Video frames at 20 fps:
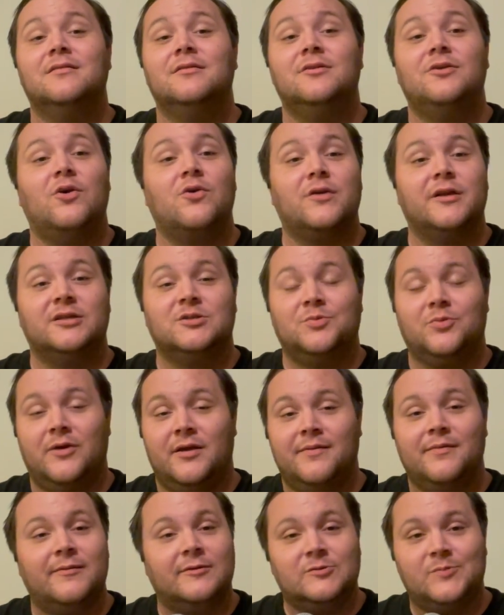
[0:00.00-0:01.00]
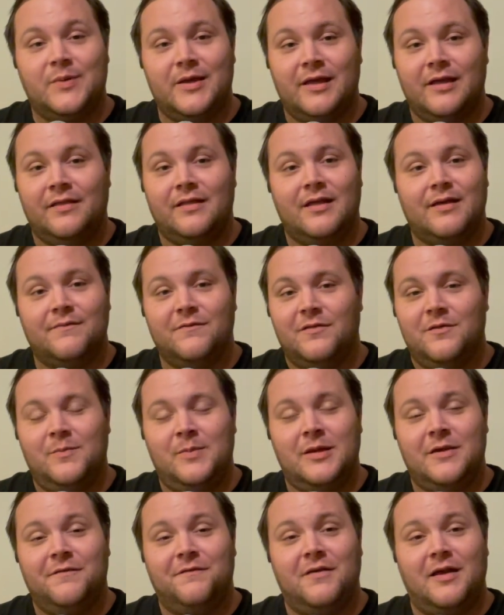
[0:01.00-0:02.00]
Jokic pretty much being the
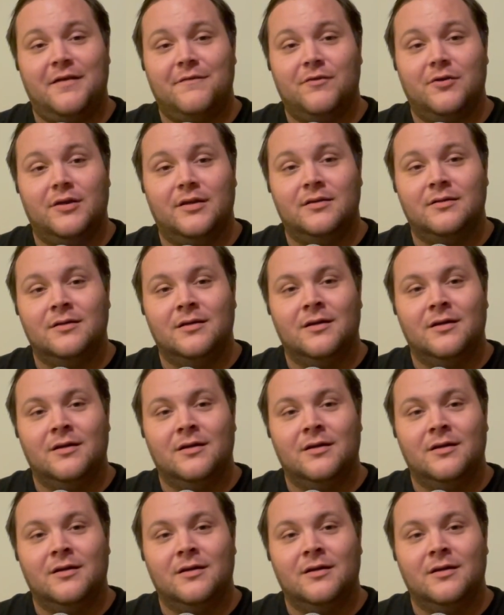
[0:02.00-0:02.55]
MVP favorite